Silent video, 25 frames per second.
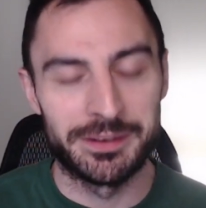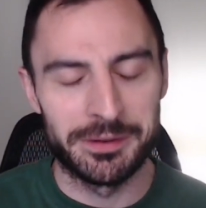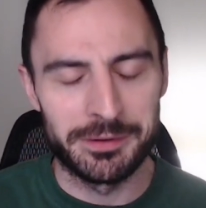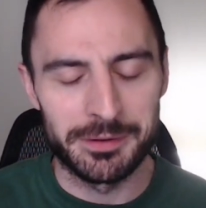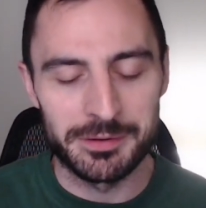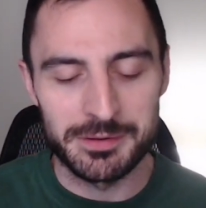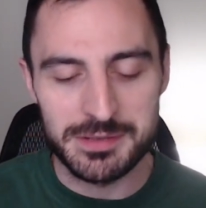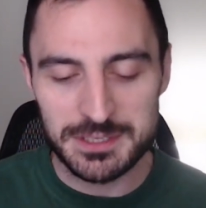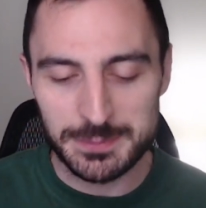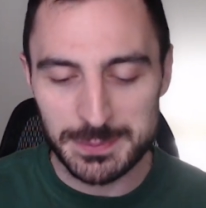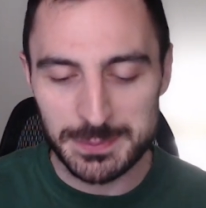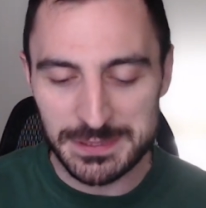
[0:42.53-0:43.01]

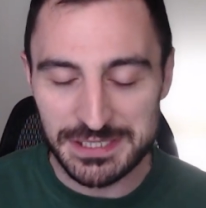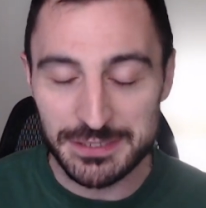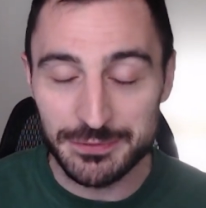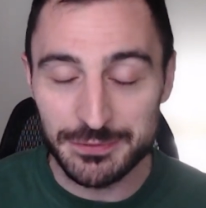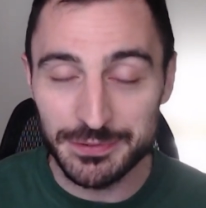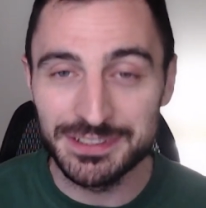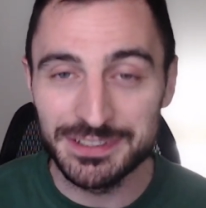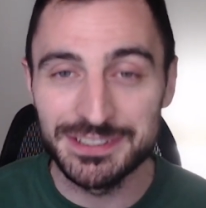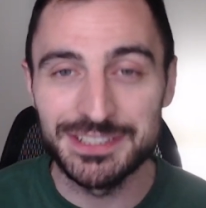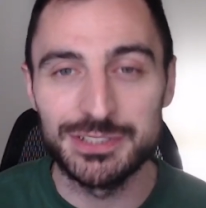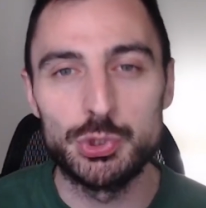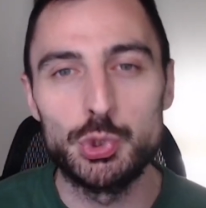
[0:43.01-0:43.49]

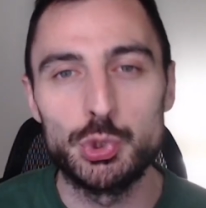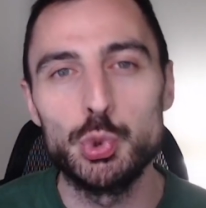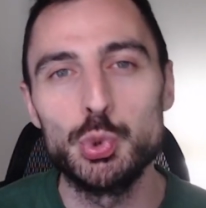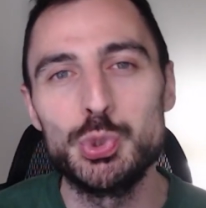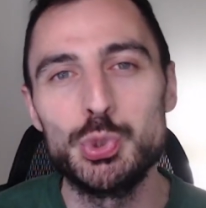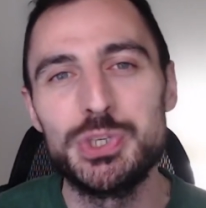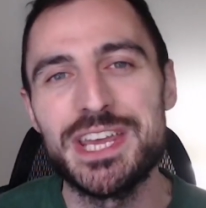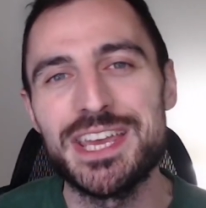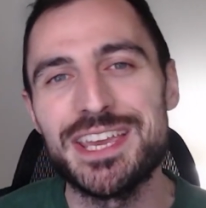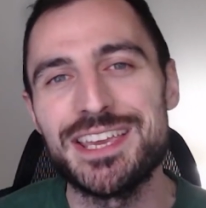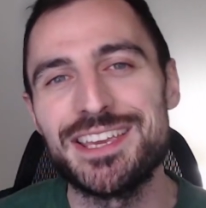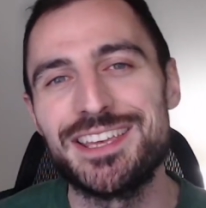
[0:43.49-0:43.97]
Specifically
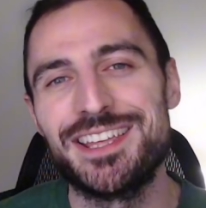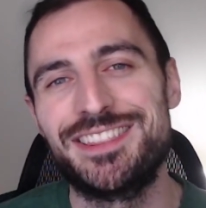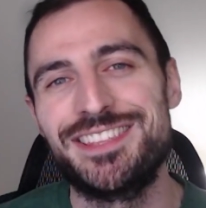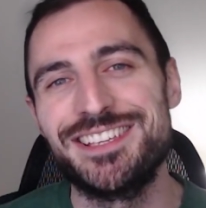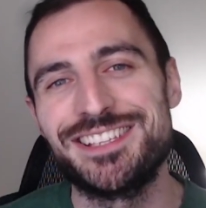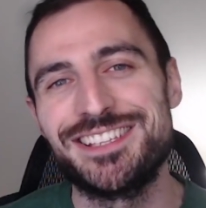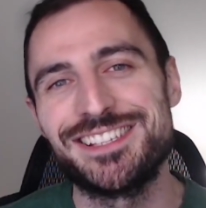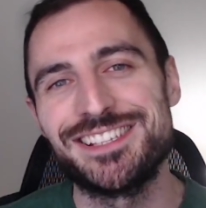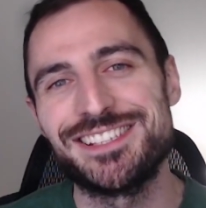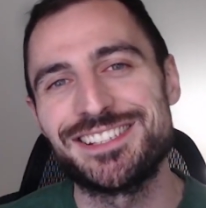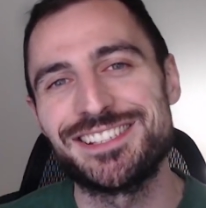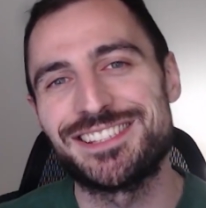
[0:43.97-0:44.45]
today,
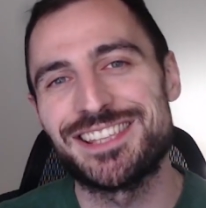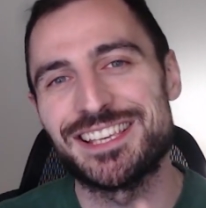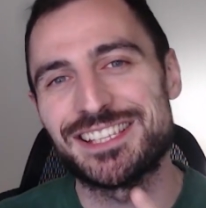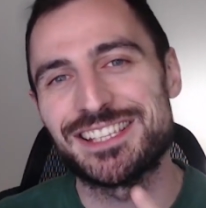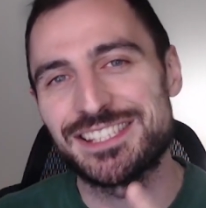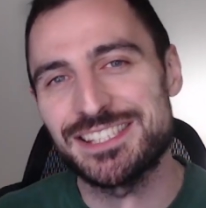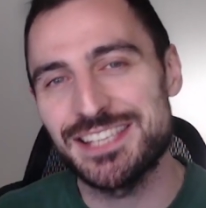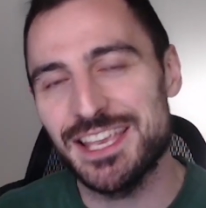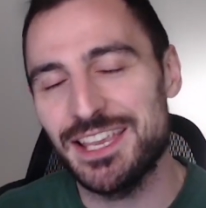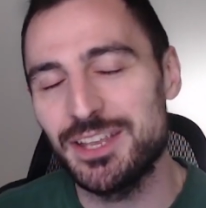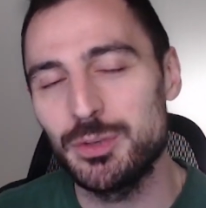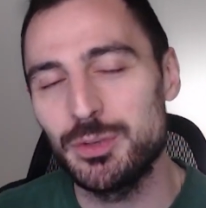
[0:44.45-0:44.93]
this is the
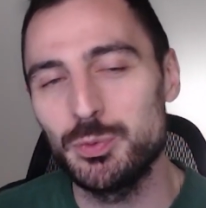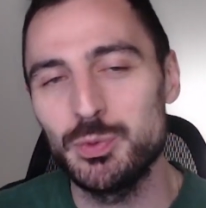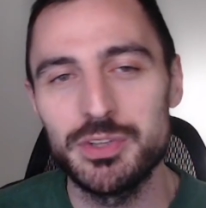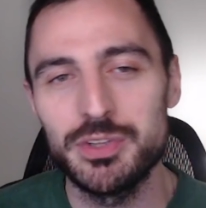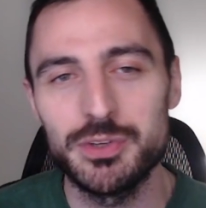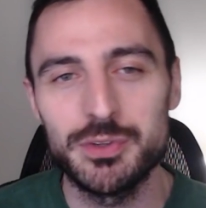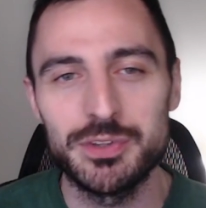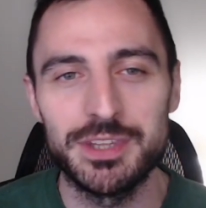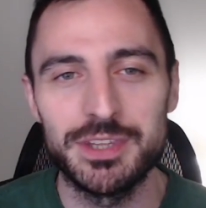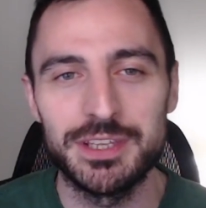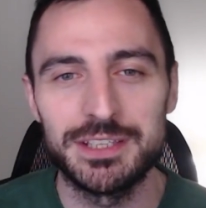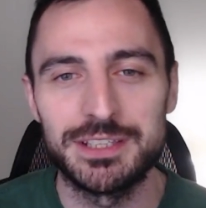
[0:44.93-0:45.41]
second video
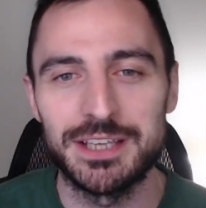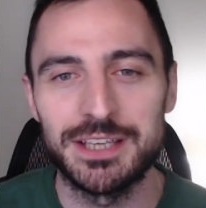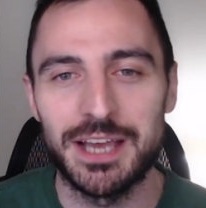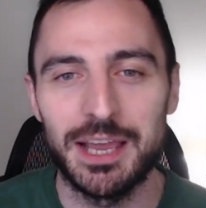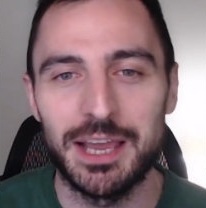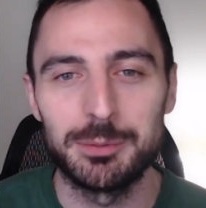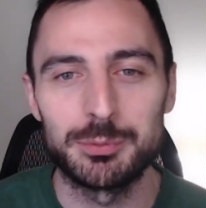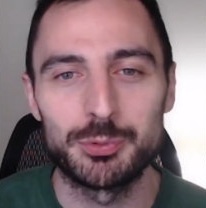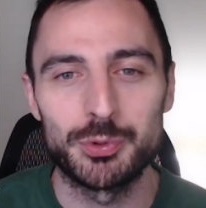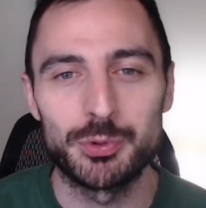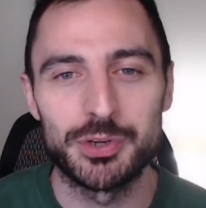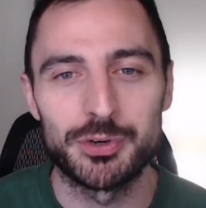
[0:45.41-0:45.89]
that
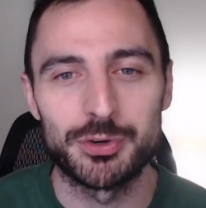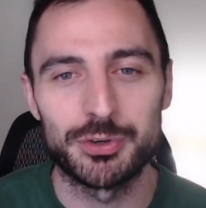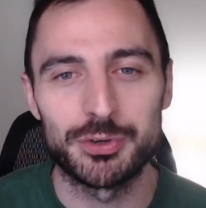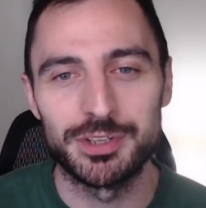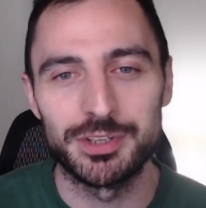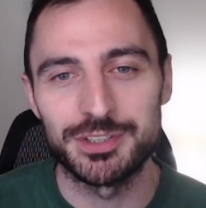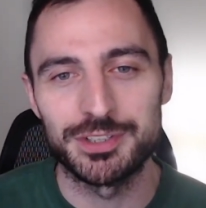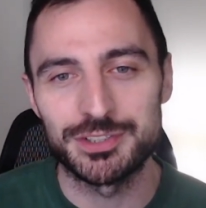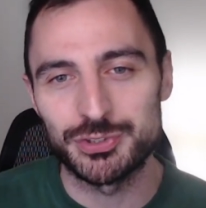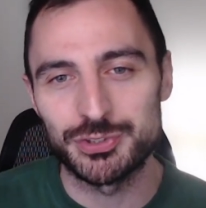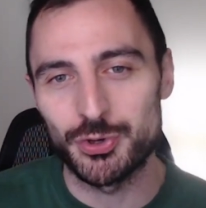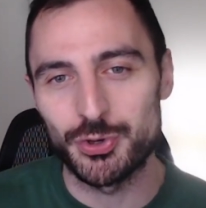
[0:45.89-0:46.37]
I'm
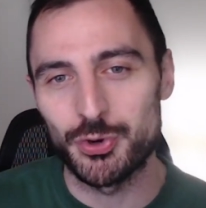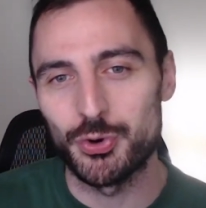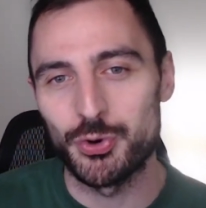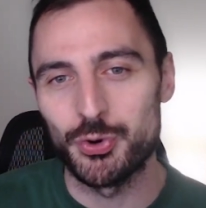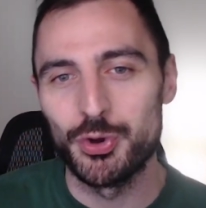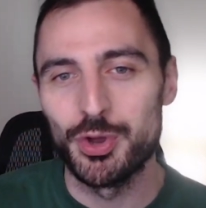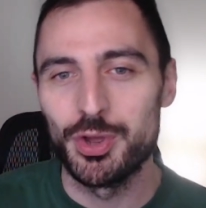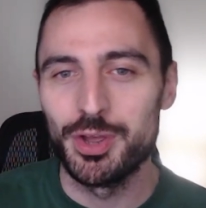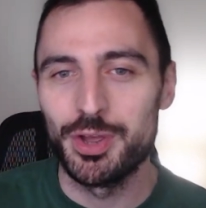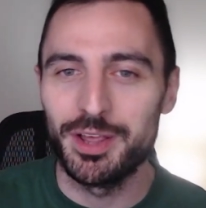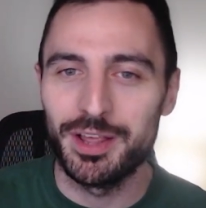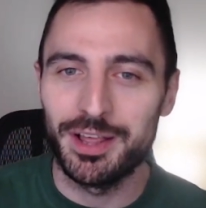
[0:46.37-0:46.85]
recording, so
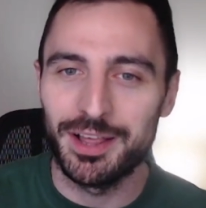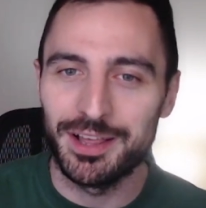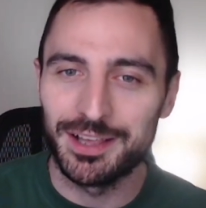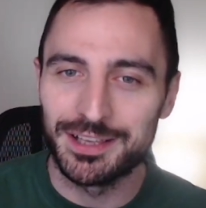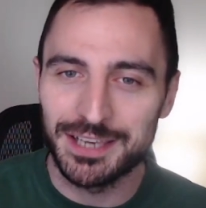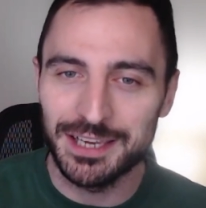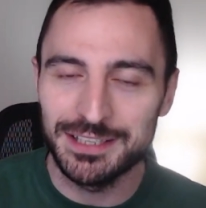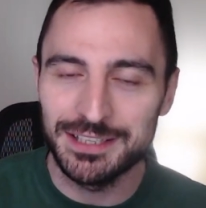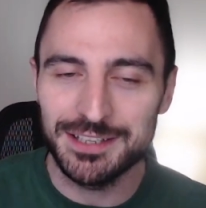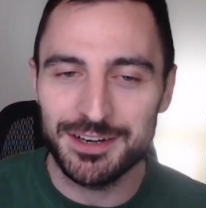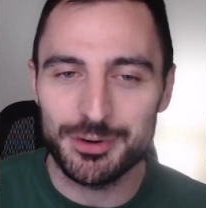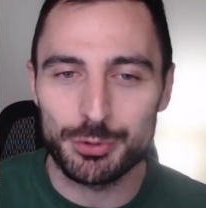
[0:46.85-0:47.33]
I
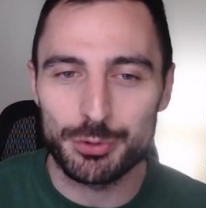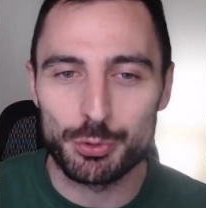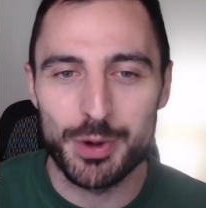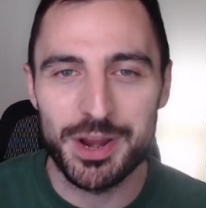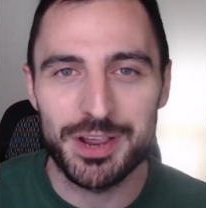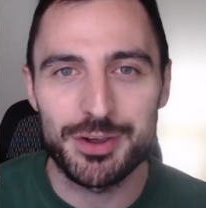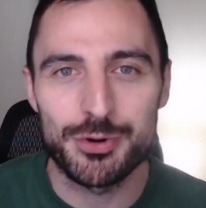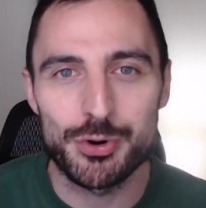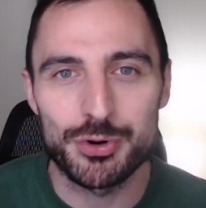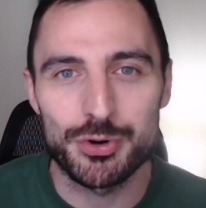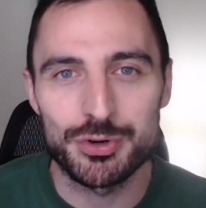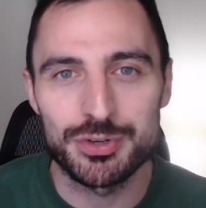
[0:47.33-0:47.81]
kind of
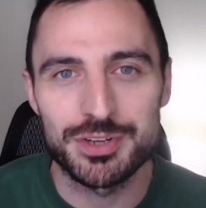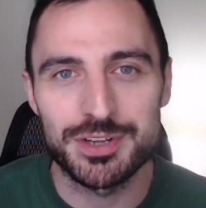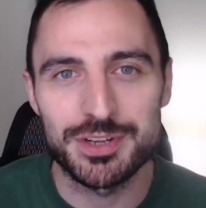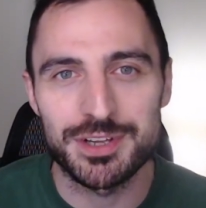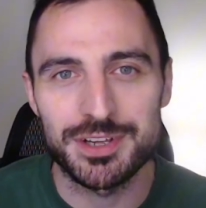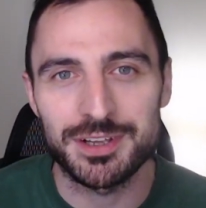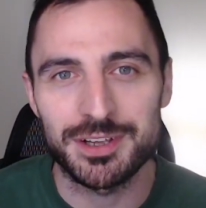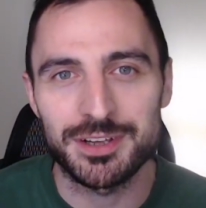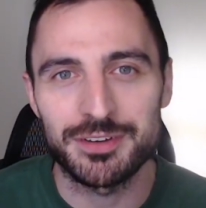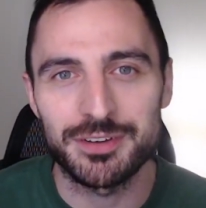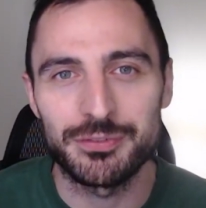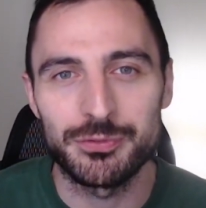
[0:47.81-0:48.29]
record
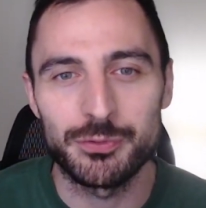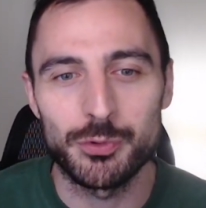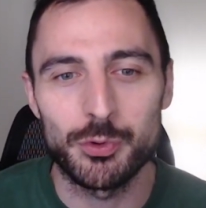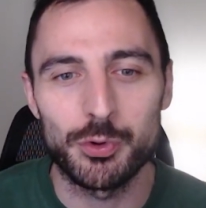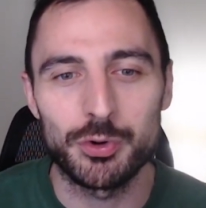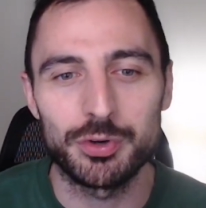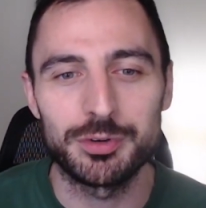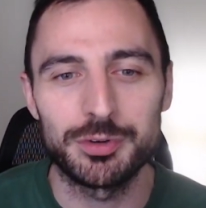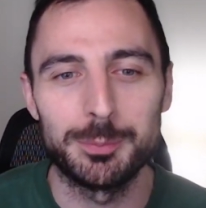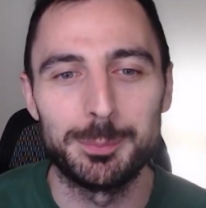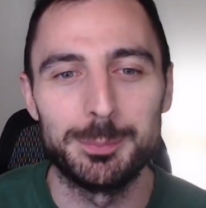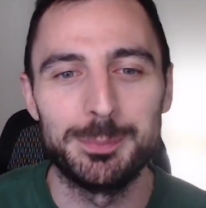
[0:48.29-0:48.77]

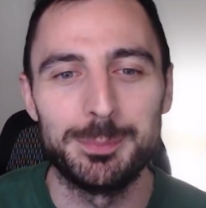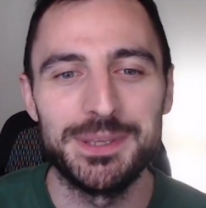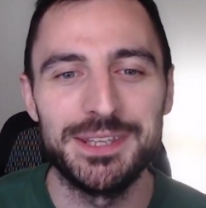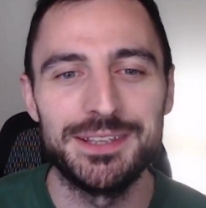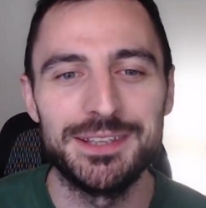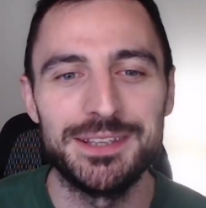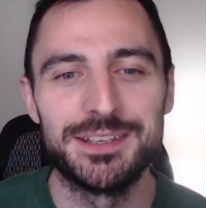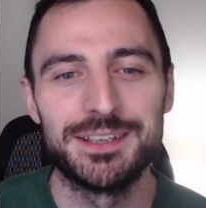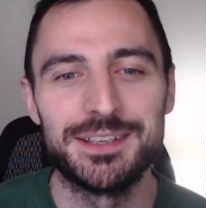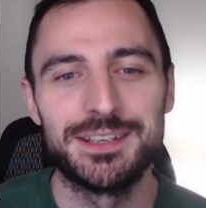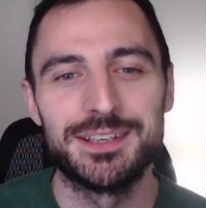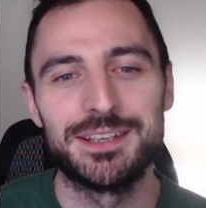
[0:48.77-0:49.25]
for me.